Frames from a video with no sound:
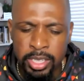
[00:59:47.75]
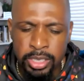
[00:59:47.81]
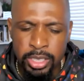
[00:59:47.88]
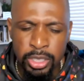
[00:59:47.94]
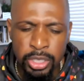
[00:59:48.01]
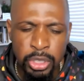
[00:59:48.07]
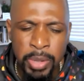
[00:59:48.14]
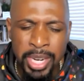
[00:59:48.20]
to
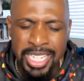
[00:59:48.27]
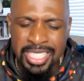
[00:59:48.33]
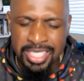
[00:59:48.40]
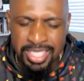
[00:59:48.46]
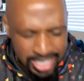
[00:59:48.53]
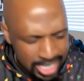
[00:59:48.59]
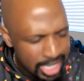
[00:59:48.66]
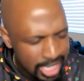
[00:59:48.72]
do
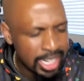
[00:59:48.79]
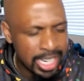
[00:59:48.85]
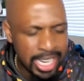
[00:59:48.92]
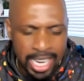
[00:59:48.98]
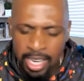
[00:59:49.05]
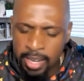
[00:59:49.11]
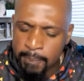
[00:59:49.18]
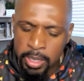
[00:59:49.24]
exceedingly
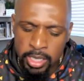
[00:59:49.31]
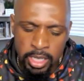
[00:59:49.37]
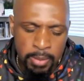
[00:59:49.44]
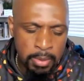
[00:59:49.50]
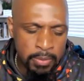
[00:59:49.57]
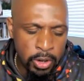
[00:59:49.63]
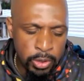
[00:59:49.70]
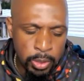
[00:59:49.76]
and abundantly
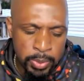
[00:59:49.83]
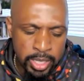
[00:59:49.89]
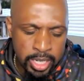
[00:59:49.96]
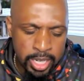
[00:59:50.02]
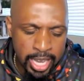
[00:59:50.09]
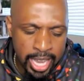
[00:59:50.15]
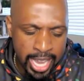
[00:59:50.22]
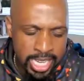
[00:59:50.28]
above all that we
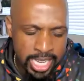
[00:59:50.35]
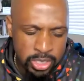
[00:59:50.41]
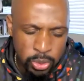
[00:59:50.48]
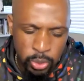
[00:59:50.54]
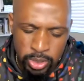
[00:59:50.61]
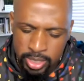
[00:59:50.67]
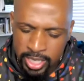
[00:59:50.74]
could ask or